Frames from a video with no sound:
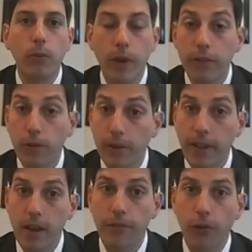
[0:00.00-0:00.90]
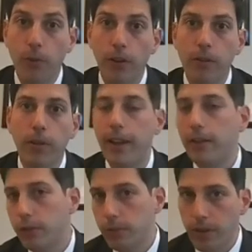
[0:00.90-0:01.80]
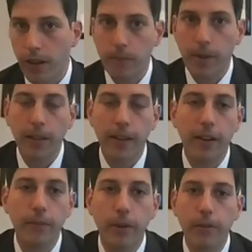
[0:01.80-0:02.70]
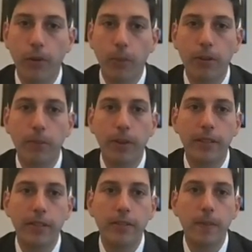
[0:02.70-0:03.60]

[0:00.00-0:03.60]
with or without a formal complaint, which we'll talk about later, what a formal complaint is.